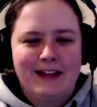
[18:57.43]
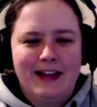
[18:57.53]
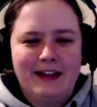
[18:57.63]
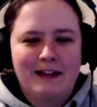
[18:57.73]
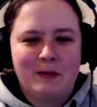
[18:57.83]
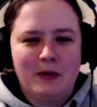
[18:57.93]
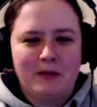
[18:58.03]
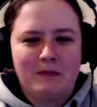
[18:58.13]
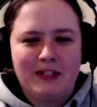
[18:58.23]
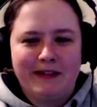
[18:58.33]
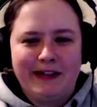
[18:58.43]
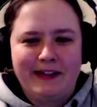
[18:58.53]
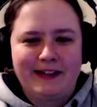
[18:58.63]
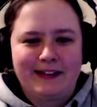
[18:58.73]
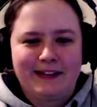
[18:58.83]
I don't know what I'm
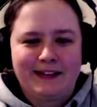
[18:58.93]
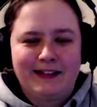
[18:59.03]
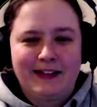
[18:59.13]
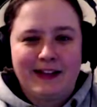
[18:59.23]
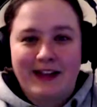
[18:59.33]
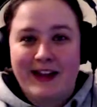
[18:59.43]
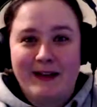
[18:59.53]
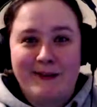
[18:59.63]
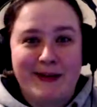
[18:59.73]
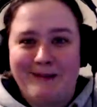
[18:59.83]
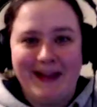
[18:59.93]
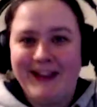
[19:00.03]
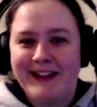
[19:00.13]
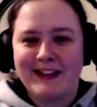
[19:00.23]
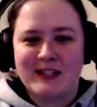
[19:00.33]
doing, but I'm
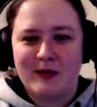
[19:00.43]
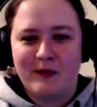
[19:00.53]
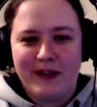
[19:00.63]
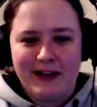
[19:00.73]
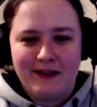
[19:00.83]
liking it so far.